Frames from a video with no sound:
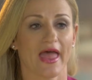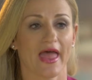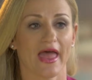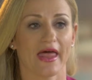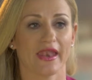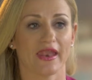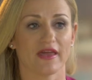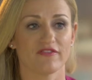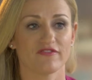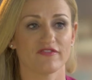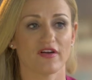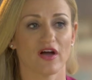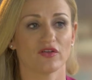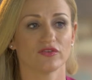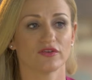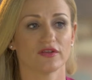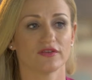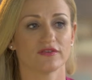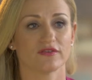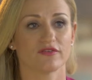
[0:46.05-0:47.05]
and I
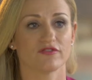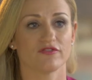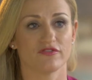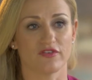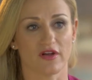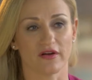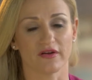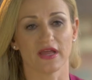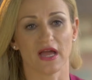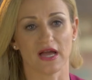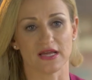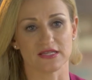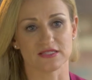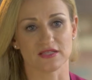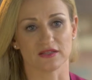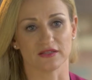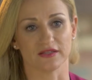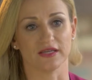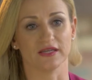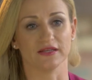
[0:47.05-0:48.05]
found it very
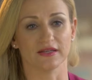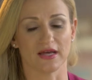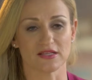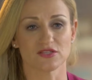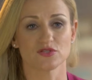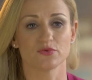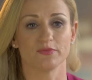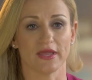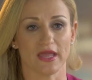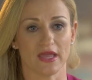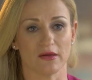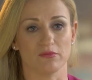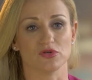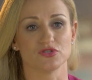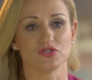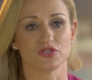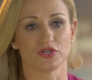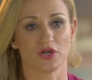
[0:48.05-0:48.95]
isolating not to be able to